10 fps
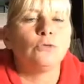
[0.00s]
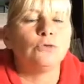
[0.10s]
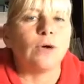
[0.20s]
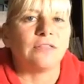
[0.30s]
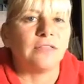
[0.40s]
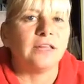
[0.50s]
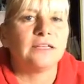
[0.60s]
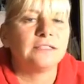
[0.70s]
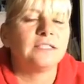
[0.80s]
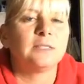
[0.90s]
to
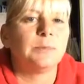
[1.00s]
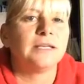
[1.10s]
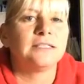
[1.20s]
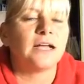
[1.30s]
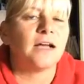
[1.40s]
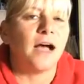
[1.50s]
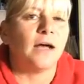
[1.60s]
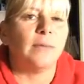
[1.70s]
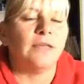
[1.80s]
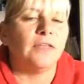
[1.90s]

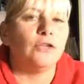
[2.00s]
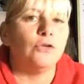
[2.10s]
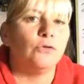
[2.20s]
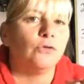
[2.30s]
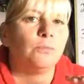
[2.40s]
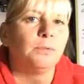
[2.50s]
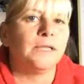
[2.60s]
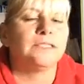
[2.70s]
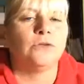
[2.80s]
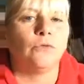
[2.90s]
athleticsdisplays.com and then you
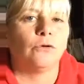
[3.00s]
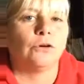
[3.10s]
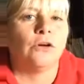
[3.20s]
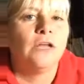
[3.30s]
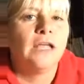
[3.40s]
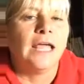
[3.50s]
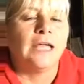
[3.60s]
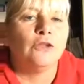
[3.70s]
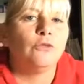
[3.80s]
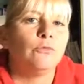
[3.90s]
place an order
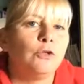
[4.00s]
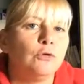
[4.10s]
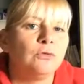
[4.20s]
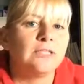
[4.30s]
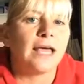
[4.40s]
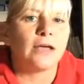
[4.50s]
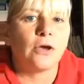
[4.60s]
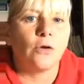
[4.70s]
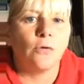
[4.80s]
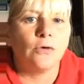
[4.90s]
and you use that
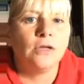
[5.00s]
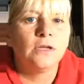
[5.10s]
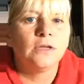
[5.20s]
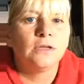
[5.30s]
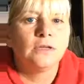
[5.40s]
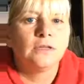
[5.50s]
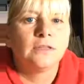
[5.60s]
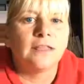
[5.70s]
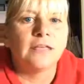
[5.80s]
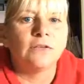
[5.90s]
code,
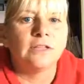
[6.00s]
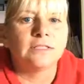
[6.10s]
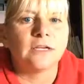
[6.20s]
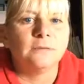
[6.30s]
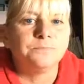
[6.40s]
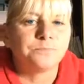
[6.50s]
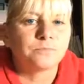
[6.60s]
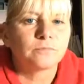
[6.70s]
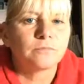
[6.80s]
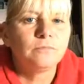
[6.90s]
thank you, Lisa,
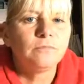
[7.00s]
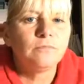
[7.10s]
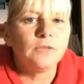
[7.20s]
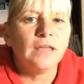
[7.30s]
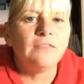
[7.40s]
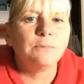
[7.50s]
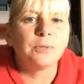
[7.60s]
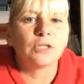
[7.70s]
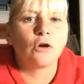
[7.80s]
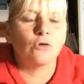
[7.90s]
and then
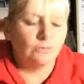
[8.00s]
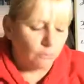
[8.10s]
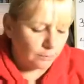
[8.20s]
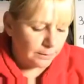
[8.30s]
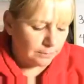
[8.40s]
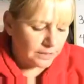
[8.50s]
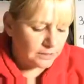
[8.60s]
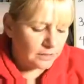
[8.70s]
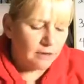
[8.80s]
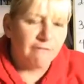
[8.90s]
put the code in for me,
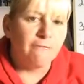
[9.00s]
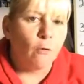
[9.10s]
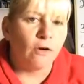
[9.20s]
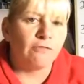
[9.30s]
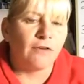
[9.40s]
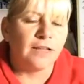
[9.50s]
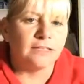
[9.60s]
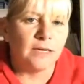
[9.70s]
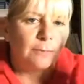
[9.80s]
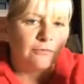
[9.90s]
please. For friends,
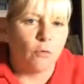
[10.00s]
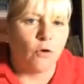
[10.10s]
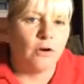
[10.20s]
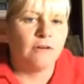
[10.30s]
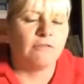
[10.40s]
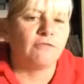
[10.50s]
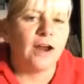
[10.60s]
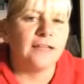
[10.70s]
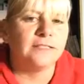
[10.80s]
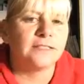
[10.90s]
the number four,
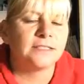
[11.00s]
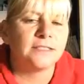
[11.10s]
friends